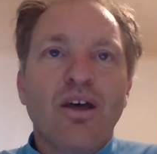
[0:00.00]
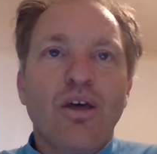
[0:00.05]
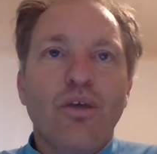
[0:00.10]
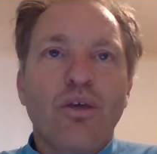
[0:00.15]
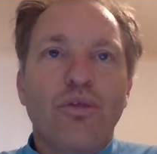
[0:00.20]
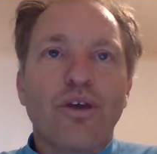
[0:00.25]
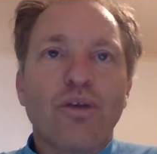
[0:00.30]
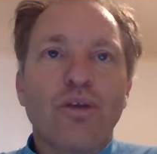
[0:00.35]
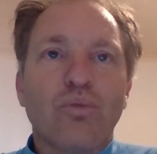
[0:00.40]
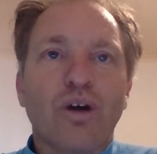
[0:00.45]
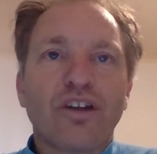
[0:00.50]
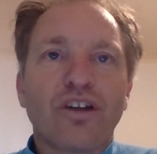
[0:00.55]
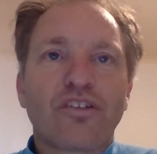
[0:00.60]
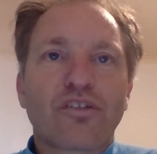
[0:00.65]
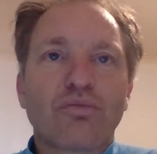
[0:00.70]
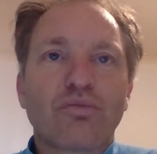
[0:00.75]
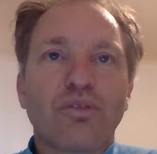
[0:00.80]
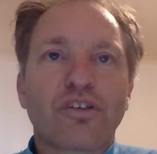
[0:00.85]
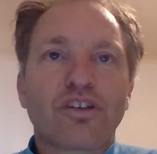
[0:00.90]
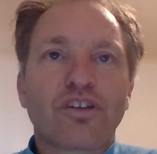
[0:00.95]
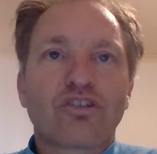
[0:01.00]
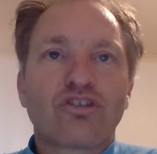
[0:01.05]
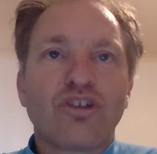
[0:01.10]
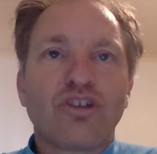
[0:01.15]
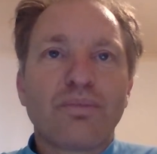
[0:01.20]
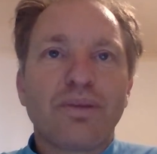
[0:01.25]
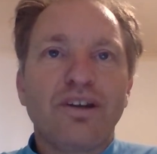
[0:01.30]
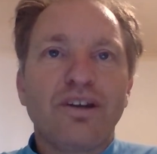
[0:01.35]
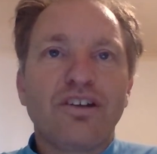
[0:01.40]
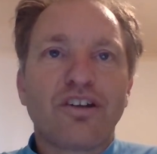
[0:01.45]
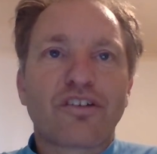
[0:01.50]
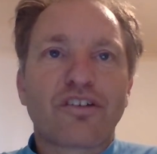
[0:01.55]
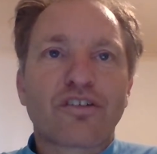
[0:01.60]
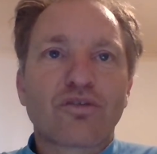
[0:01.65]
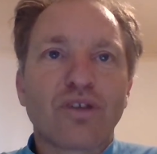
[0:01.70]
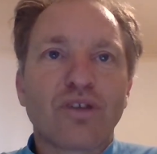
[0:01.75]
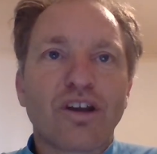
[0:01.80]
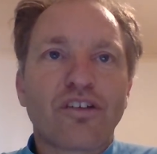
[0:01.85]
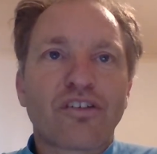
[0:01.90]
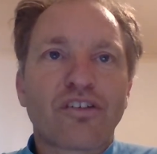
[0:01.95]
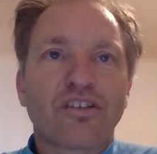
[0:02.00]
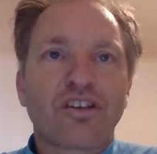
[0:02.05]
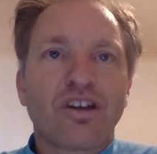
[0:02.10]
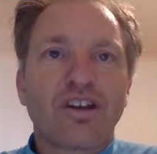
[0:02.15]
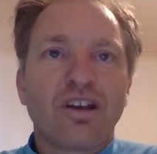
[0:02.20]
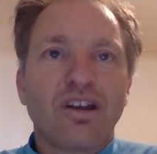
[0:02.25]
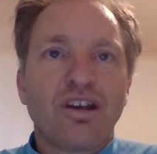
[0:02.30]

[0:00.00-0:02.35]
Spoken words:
There once was a ship in distress.